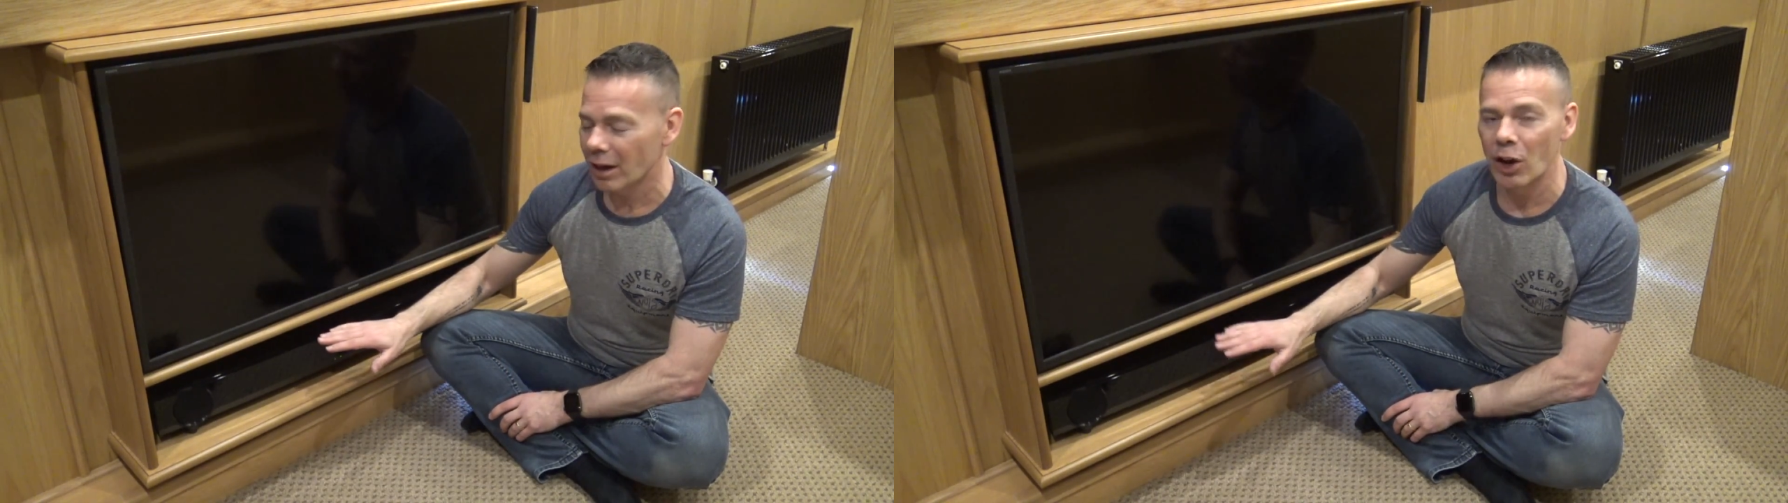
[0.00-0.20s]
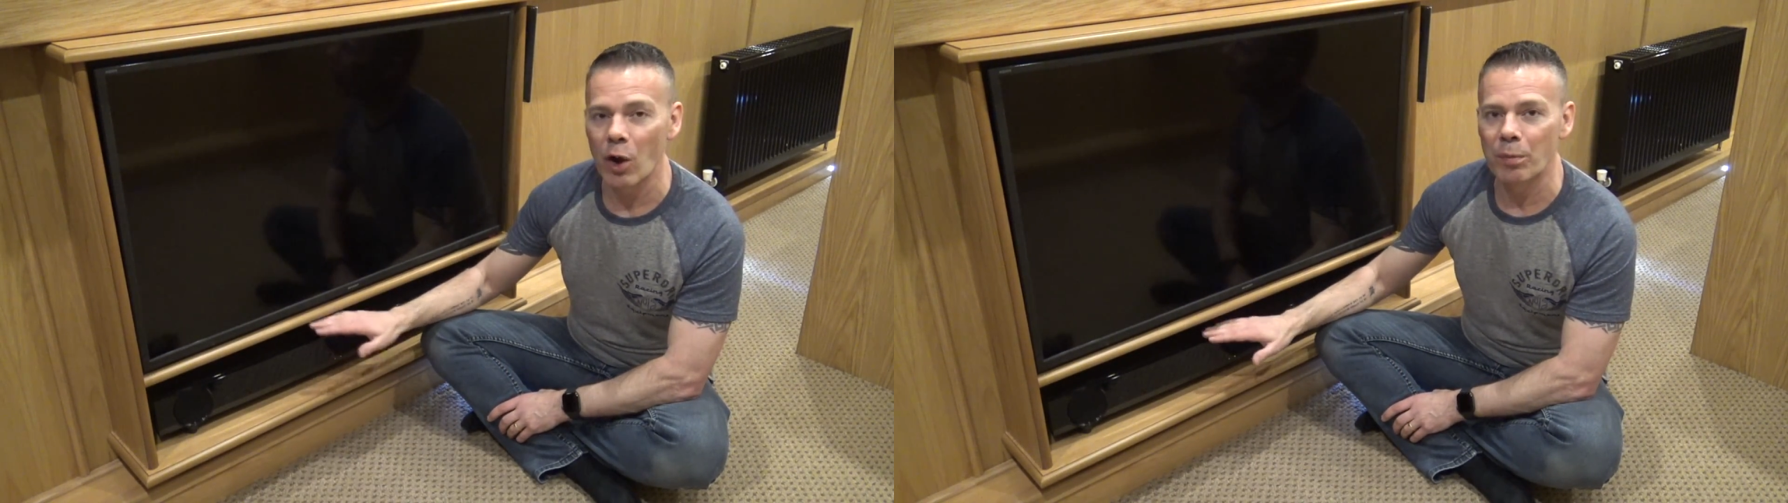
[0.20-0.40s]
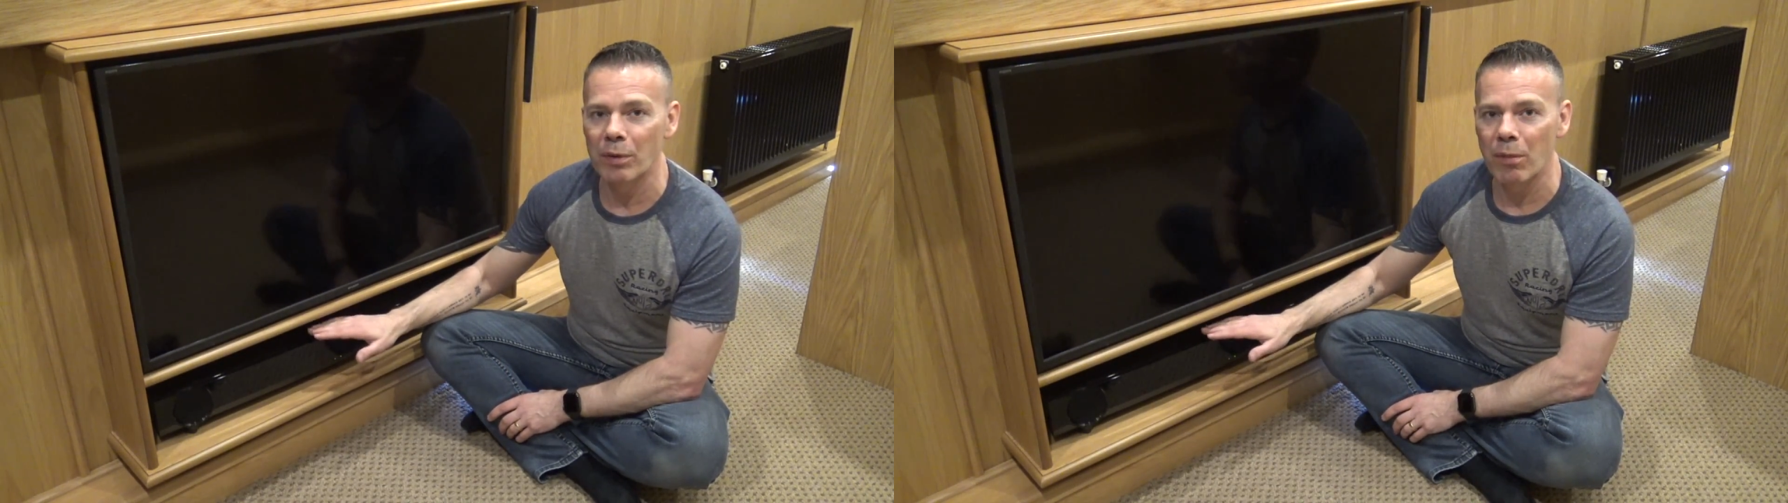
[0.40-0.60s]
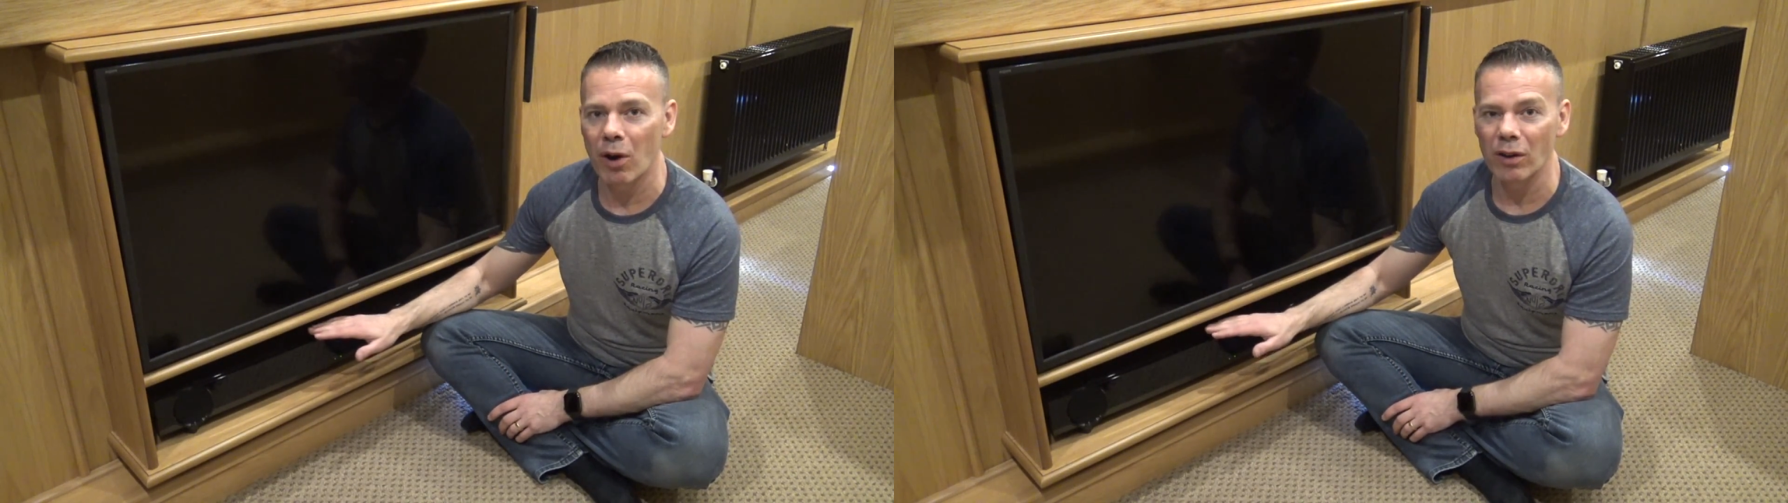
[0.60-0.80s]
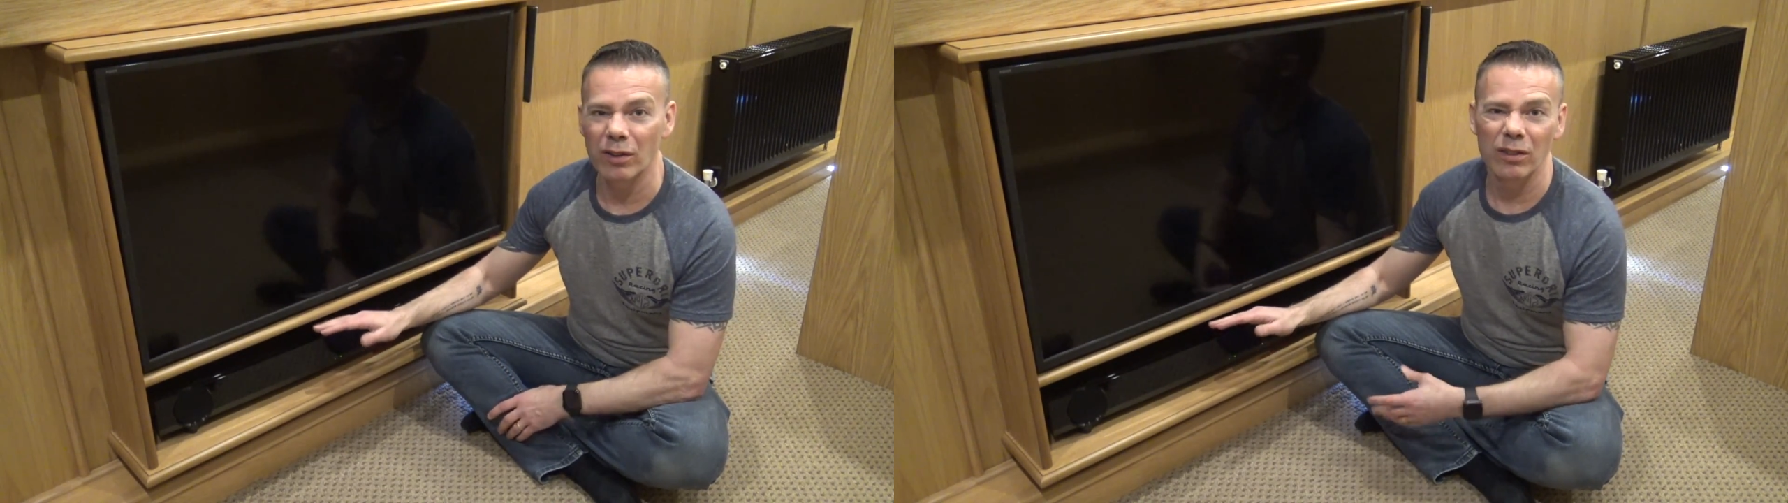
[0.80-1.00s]
an open
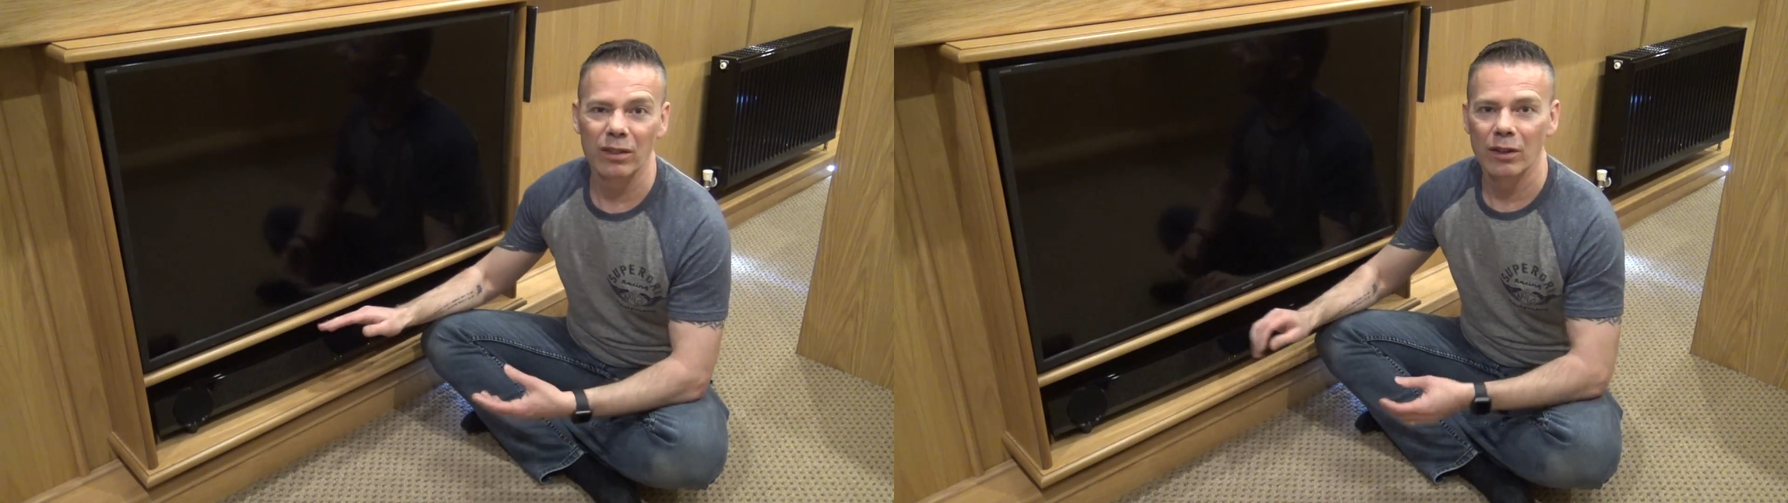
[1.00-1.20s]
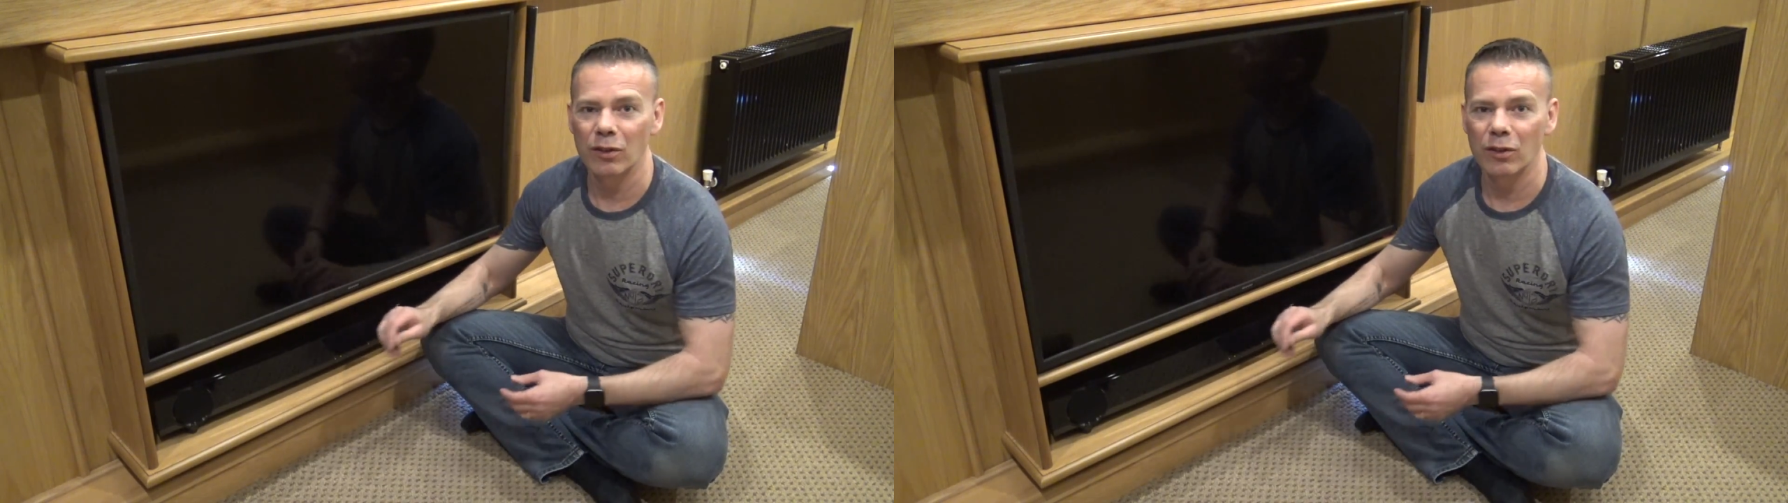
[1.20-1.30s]
box.